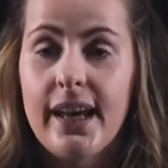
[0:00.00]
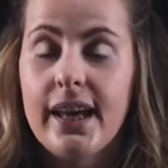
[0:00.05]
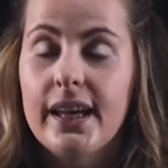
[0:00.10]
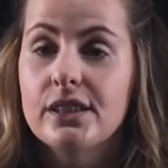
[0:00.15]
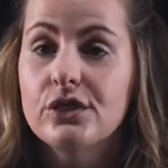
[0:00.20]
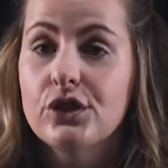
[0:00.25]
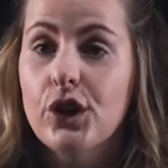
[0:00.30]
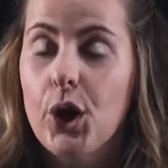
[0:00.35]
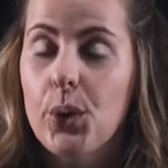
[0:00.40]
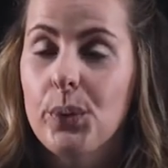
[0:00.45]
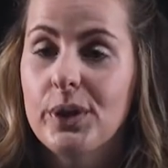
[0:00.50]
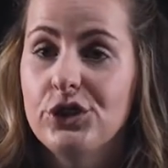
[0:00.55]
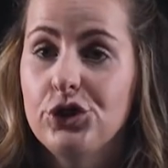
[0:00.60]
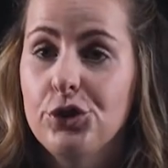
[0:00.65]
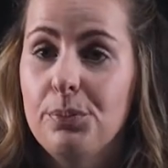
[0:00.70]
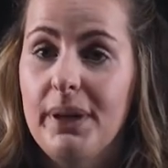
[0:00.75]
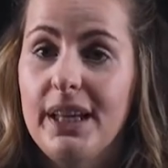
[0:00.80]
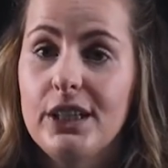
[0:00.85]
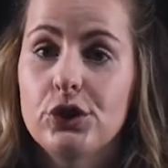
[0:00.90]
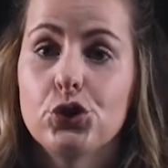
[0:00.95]
is going
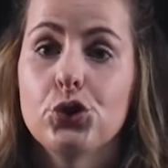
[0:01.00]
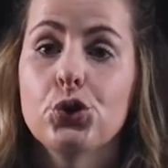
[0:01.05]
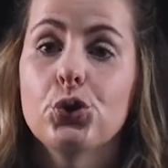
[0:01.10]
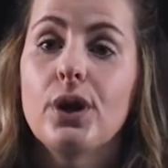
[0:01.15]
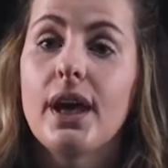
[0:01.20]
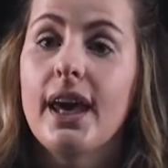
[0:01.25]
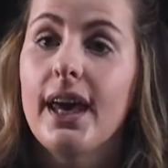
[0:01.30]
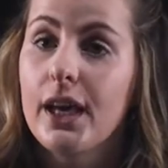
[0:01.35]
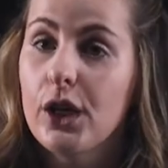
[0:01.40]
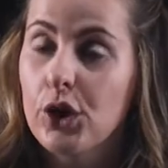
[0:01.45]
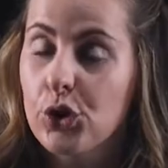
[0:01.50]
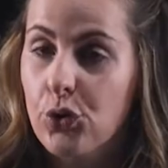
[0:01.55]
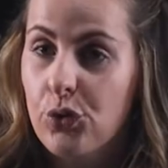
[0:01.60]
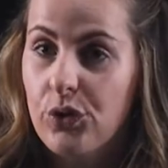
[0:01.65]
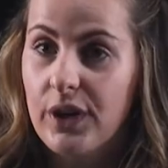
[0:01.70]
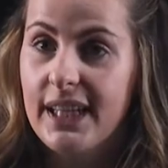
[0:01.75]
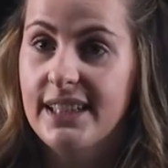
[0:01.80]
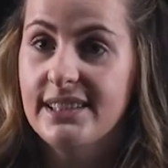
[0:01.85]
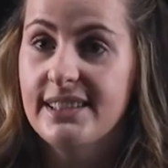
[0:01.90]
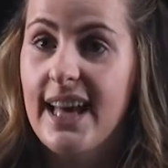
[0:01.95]
to be to
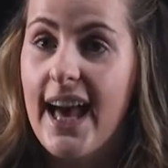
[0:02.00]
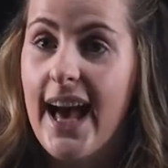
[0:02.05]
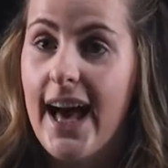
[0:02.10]
increase